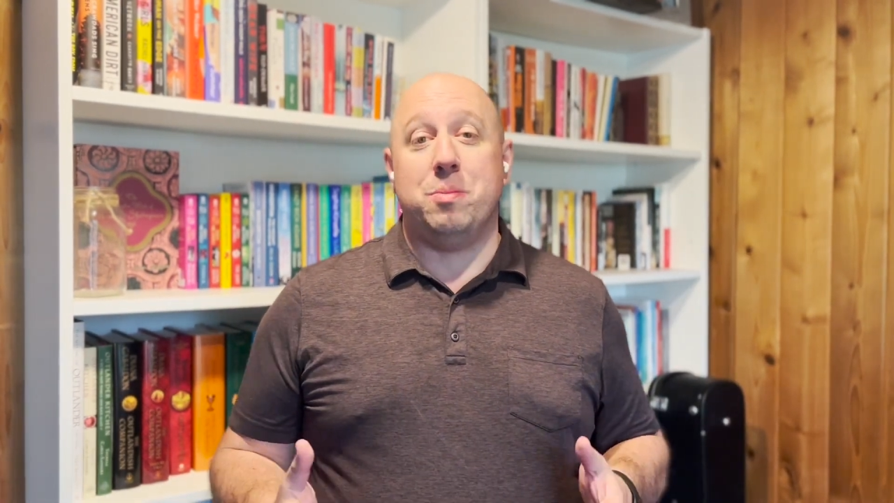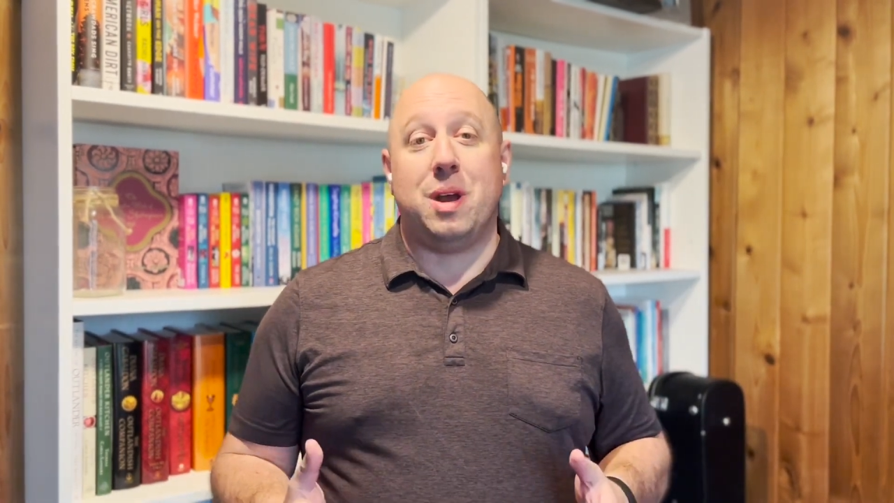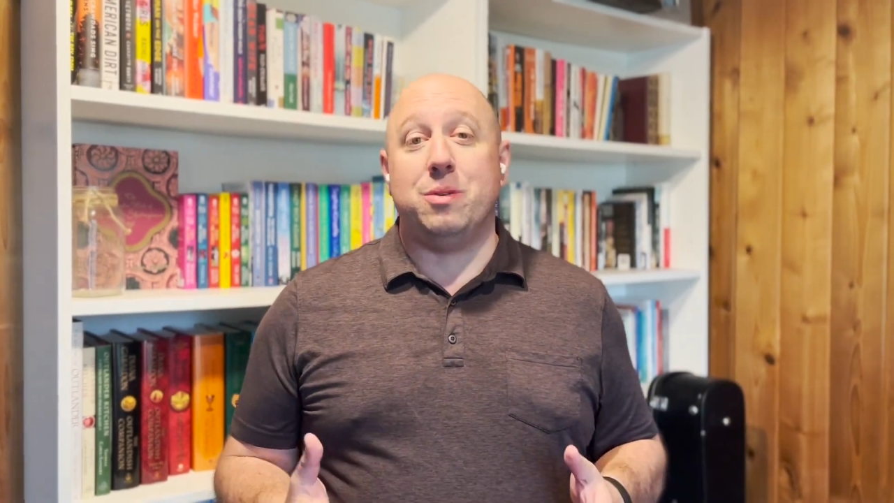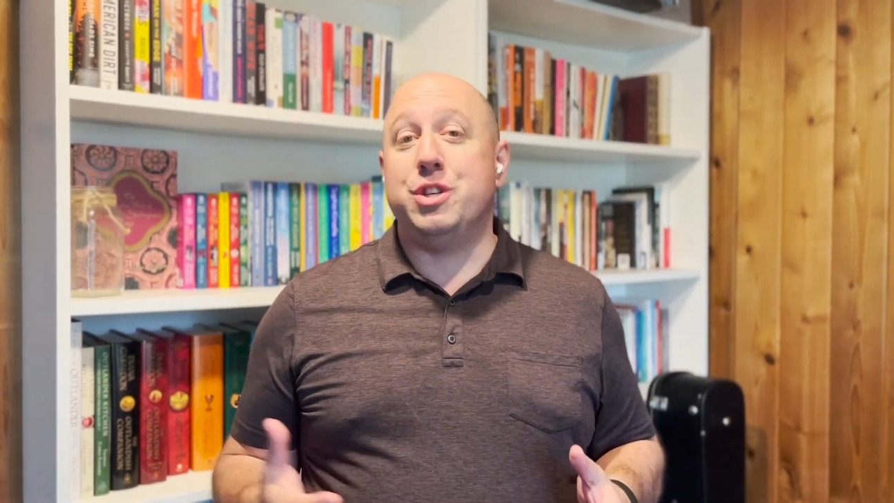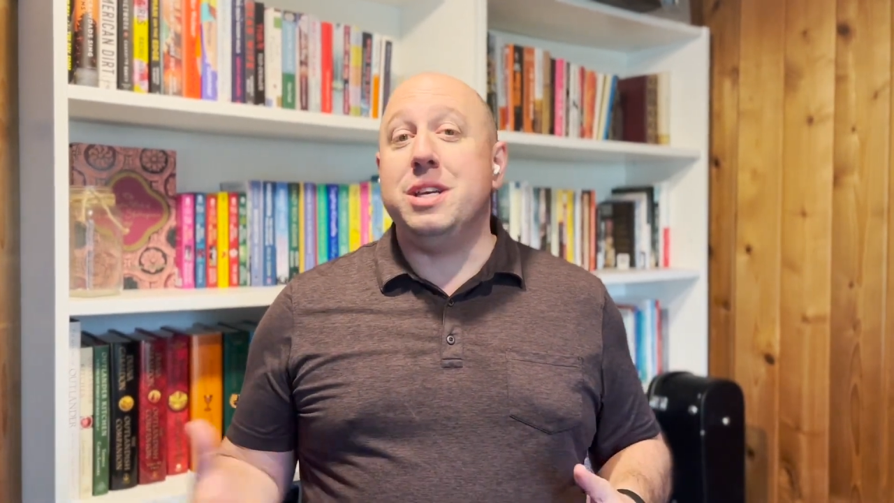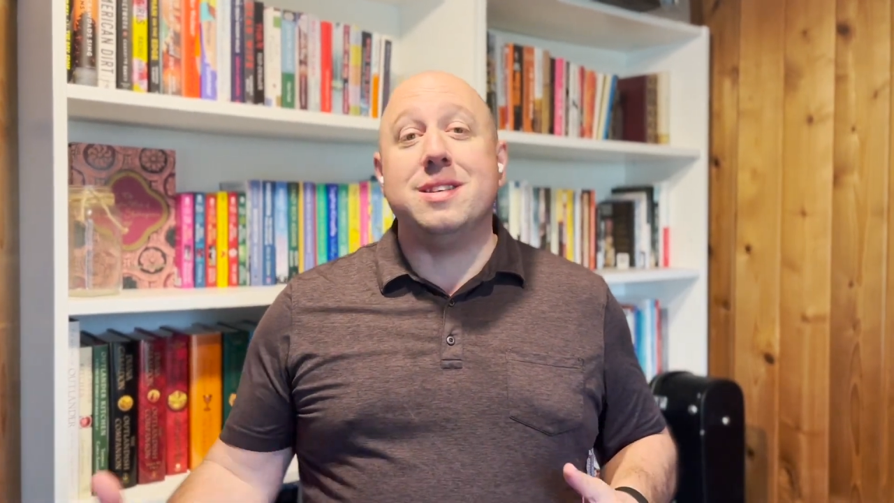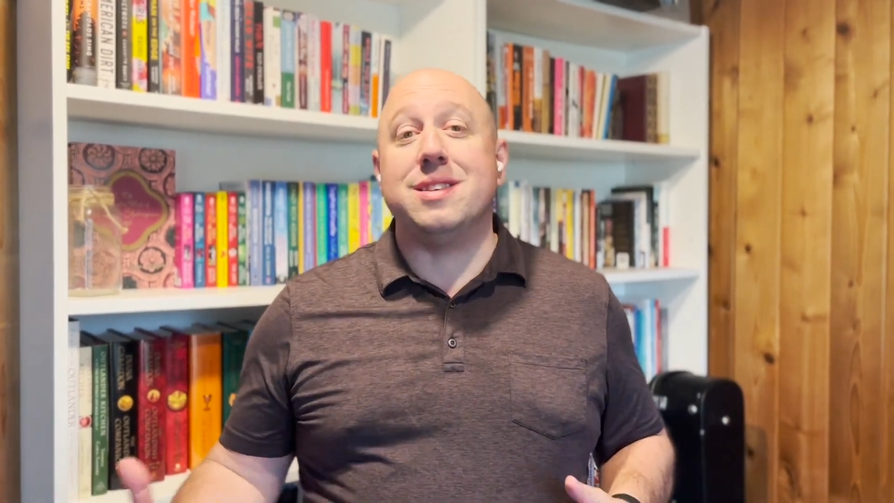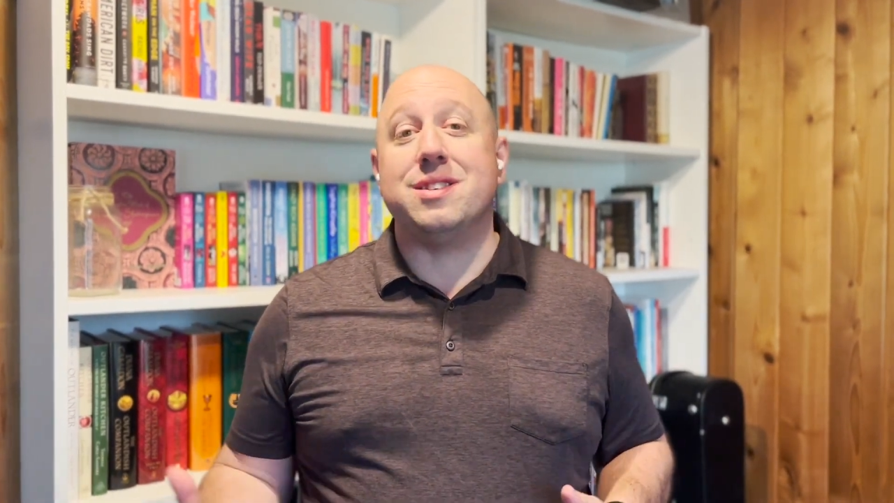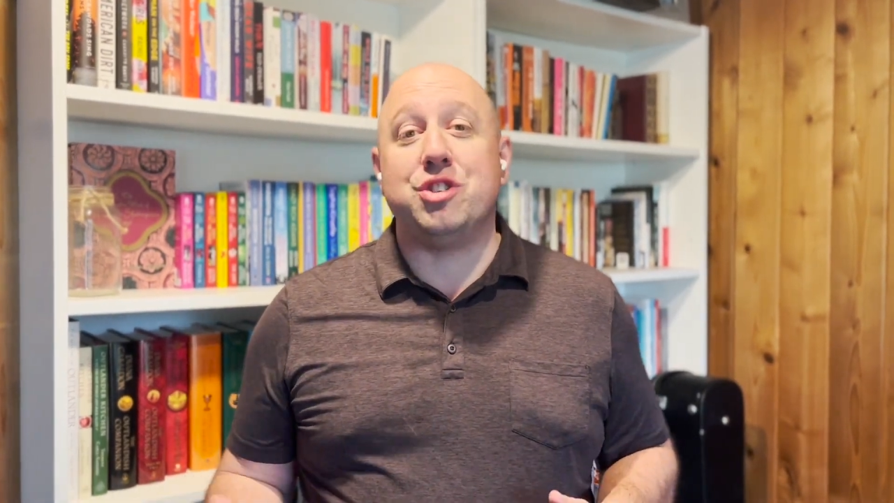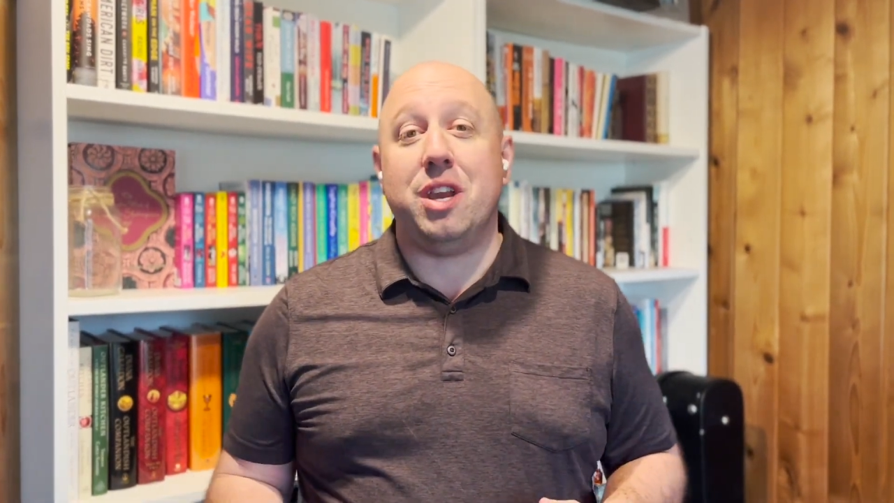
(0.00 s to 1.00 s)
How
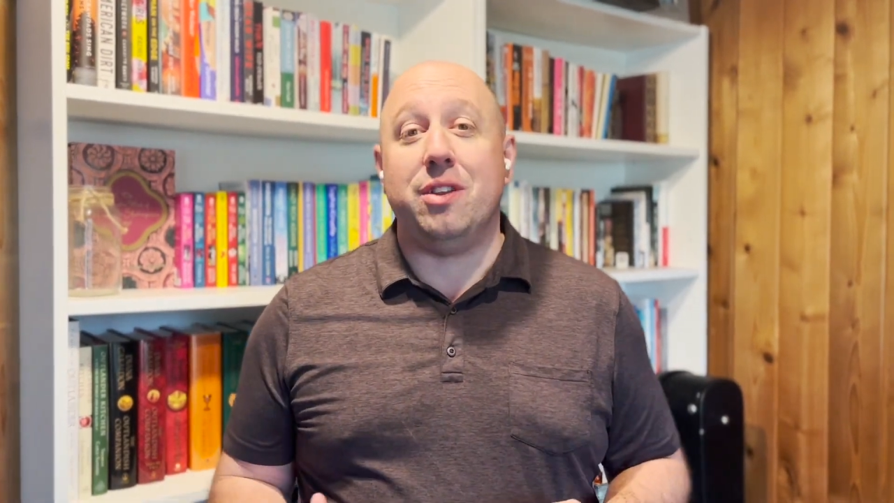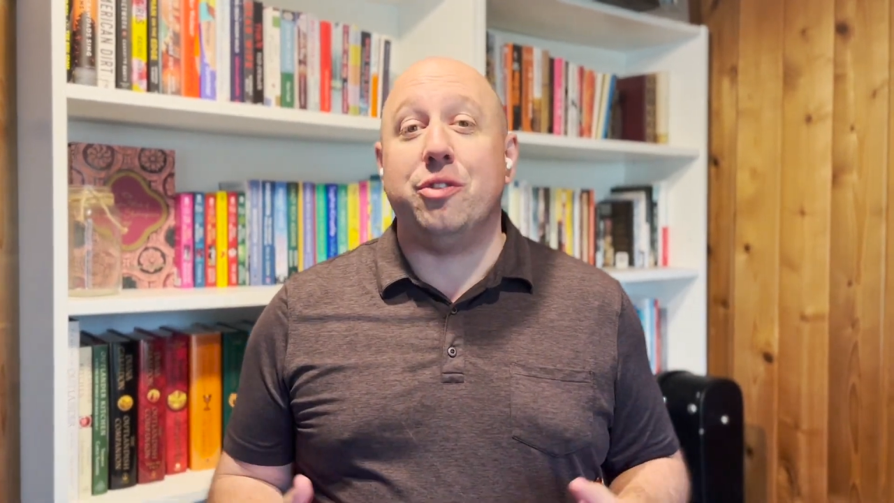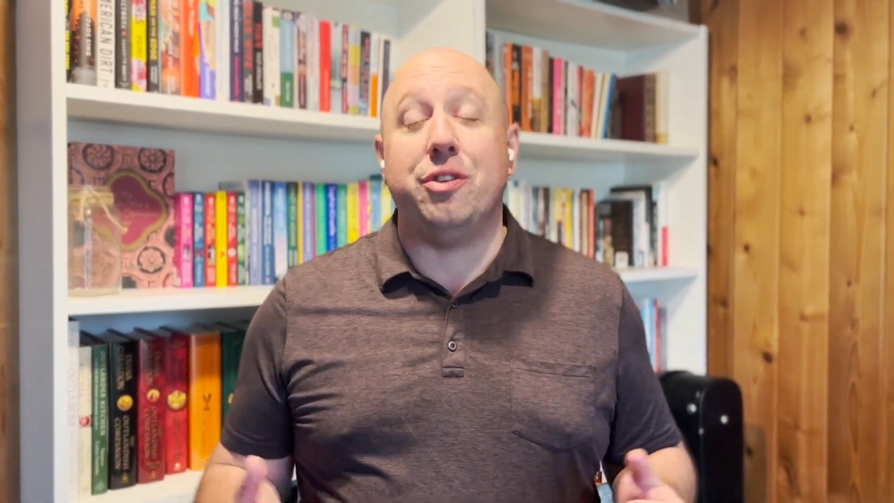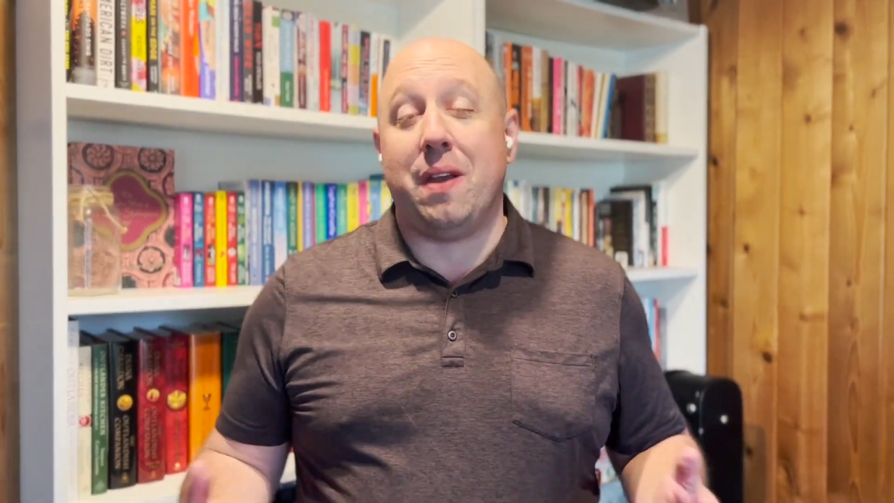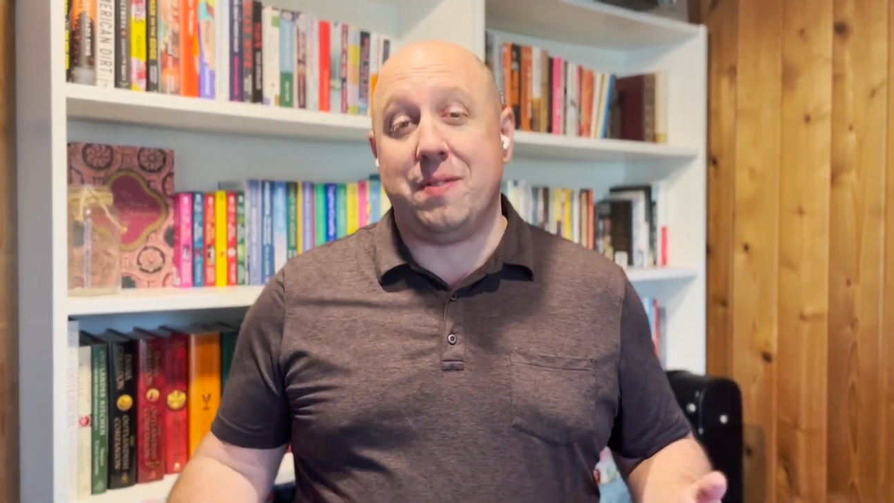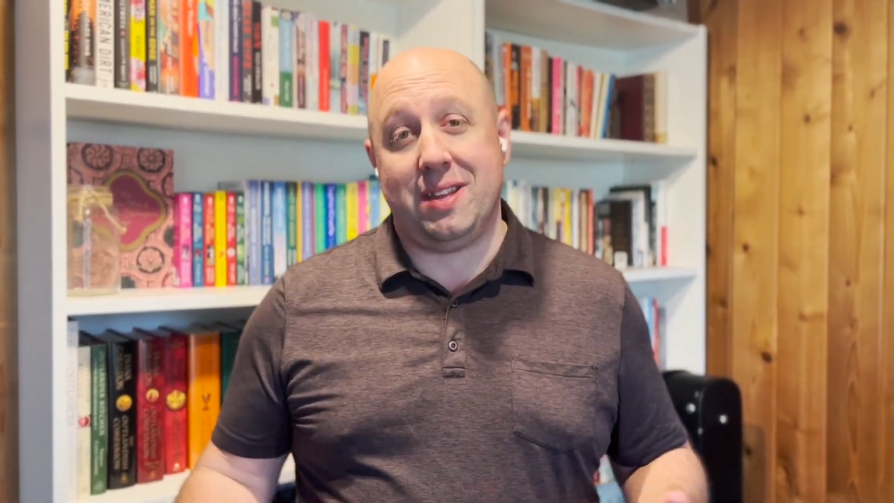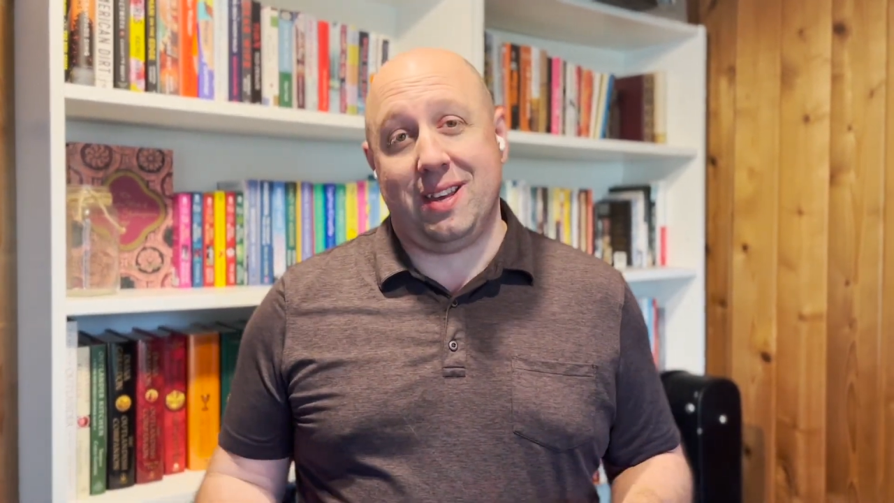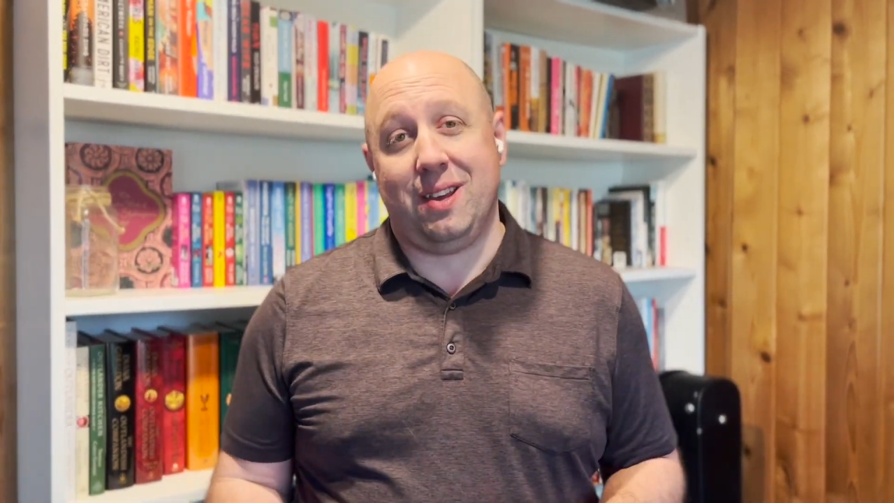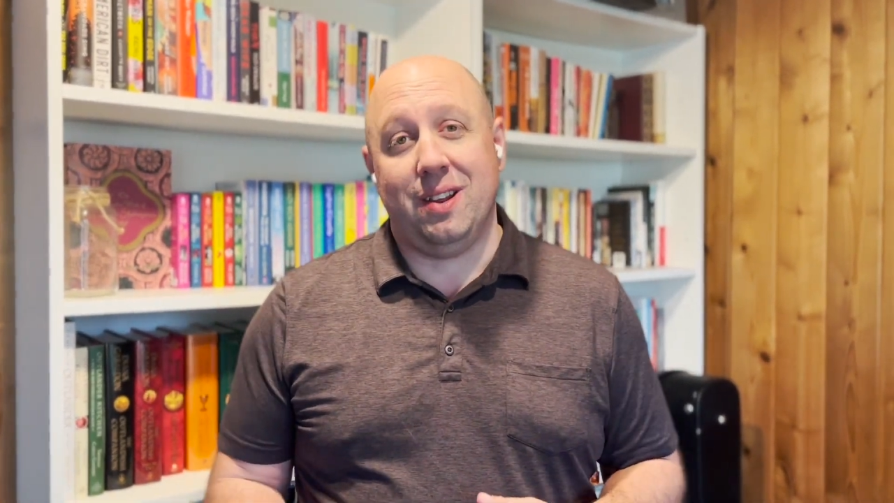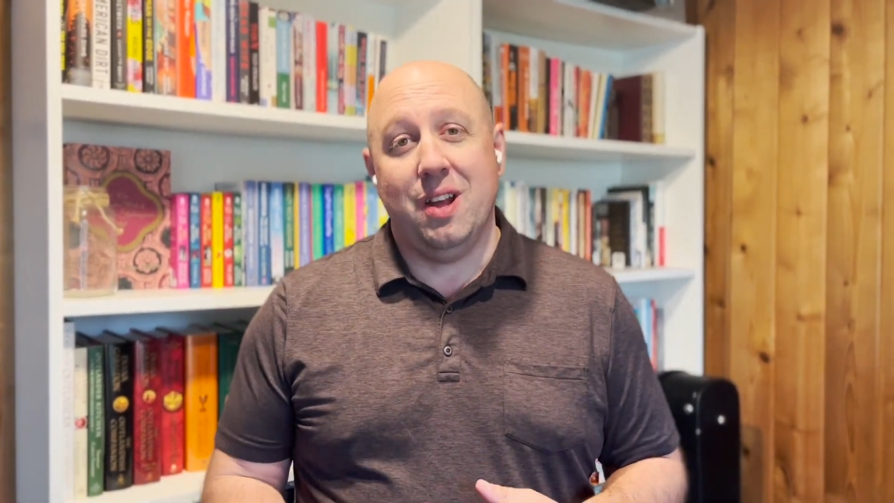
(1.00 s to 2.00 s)
Jesus Changes Everything.